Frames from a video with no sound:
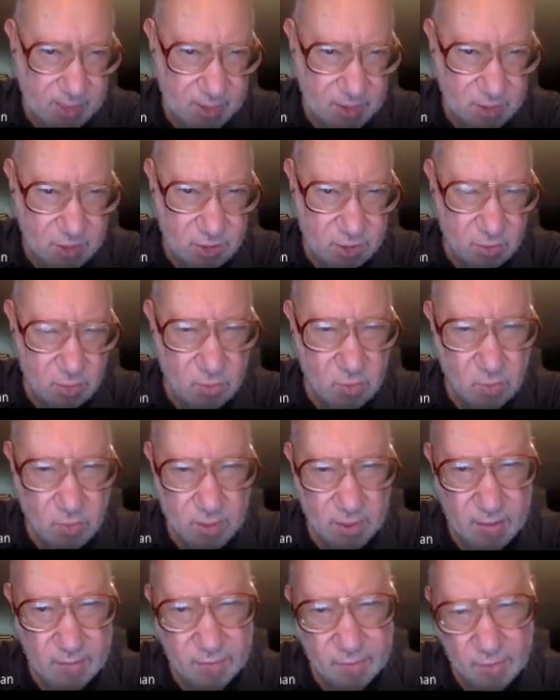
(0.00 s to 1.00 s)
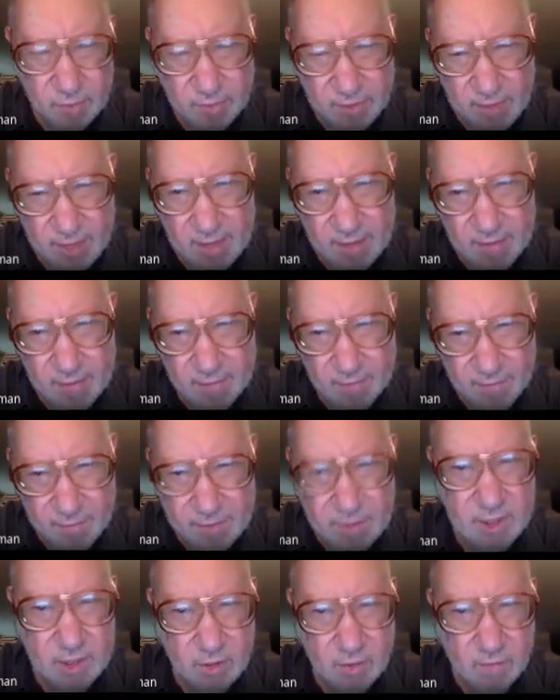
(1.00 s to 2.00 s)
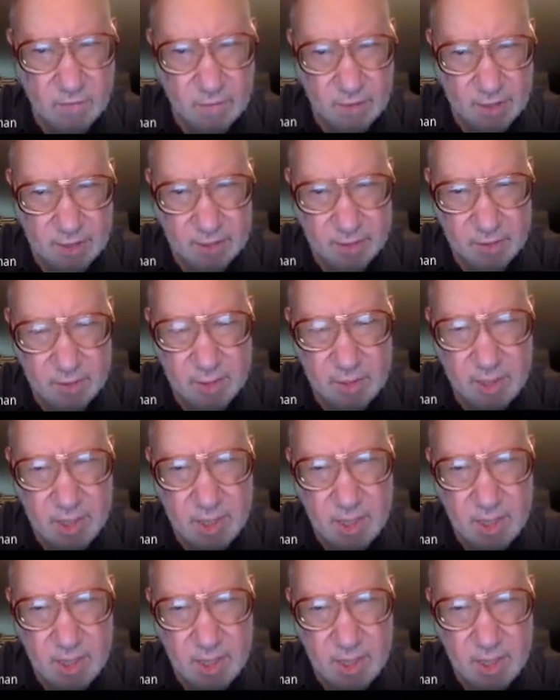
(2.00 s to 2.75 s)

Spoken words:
So if we're thinking of the physical field,